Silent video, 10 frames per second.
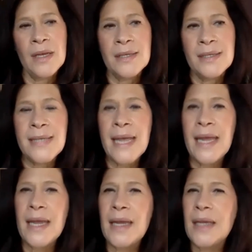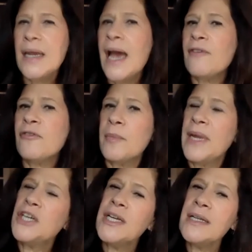say
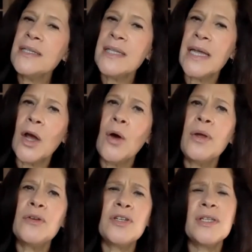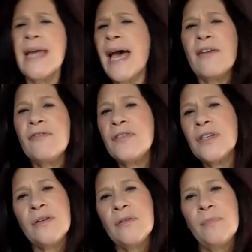affirmations like, oh, you just have
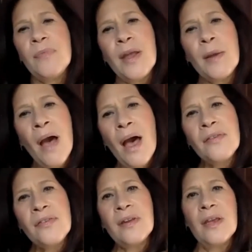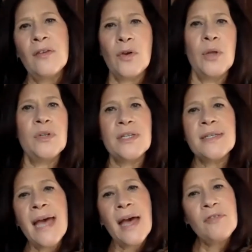to think positive, or you
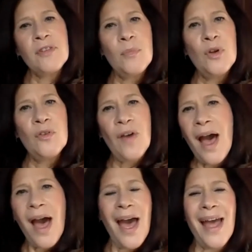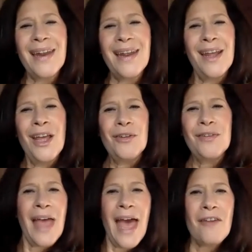just have to move on and
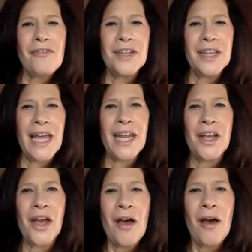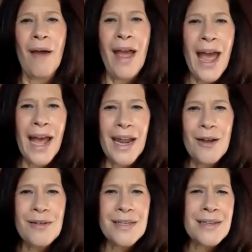just have to let it go. And I
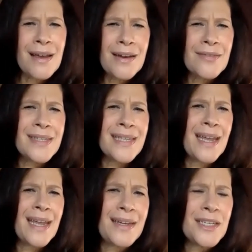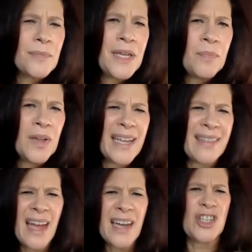always kind of say to people, like,
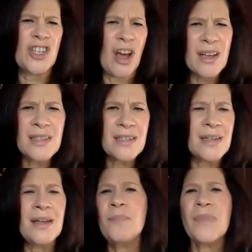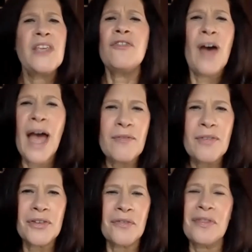that just is 5
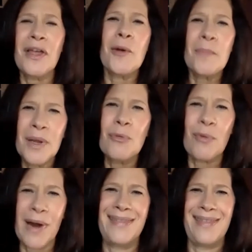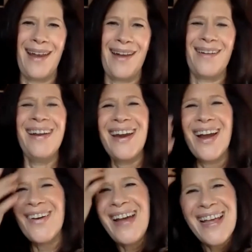years of therapy right there.
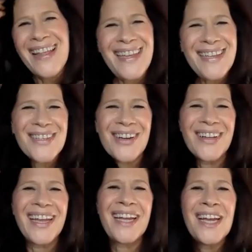These are like